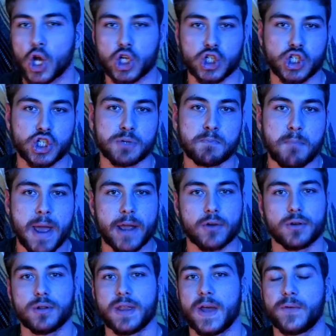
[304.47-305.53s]
a
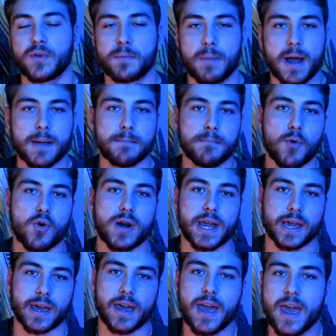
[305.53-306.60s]
schmeckle left by morning.